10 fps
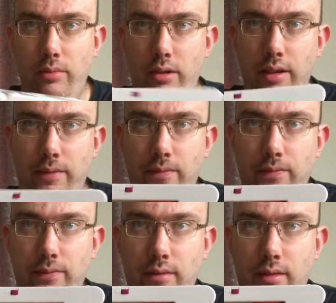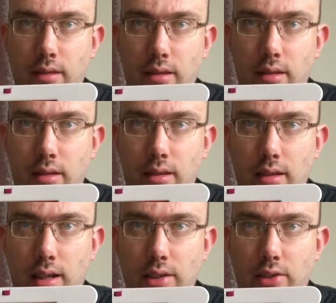Boy.
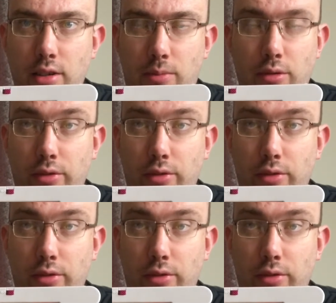That is super cool.